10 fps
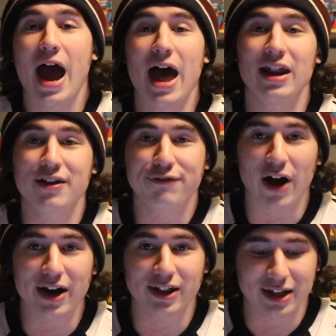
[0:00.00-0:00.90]
And then
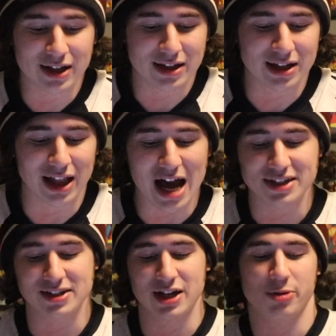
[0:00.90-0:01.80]
finally, the
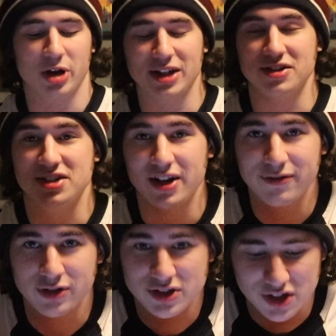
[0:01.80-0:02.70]
last team, we got the
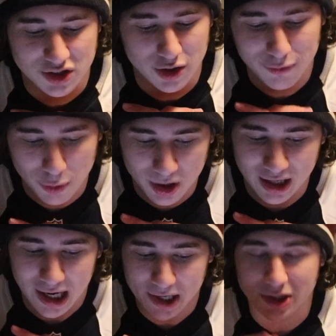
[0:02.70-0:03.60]
San Francisco
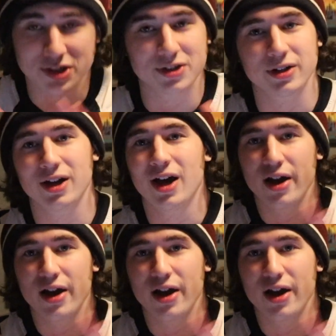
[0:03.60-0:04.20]
49ers.